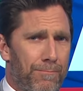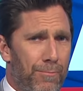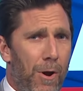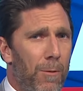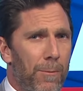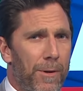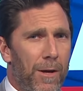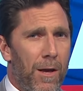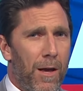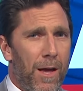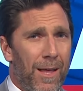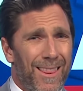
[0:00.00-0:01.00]
probably
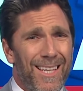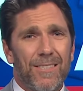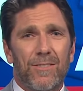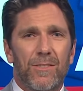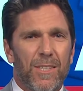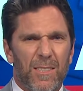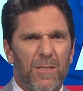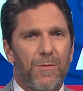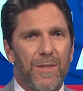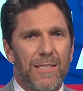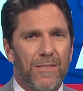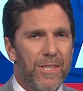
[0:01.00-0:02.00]
at least 6
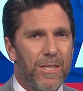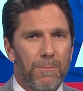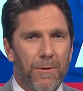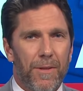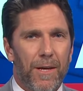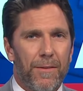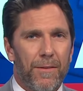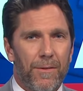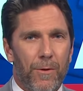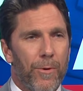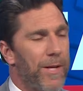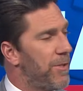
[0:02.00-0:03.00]
feet deeper than
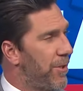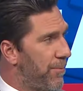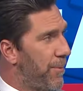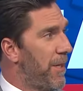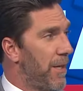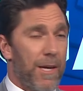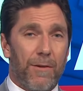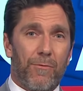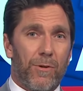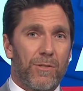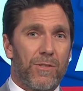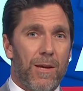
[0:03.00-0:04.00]
the Rangers' PK,
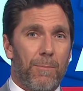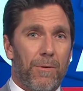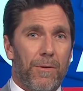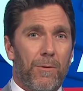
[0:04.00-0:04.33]
for example.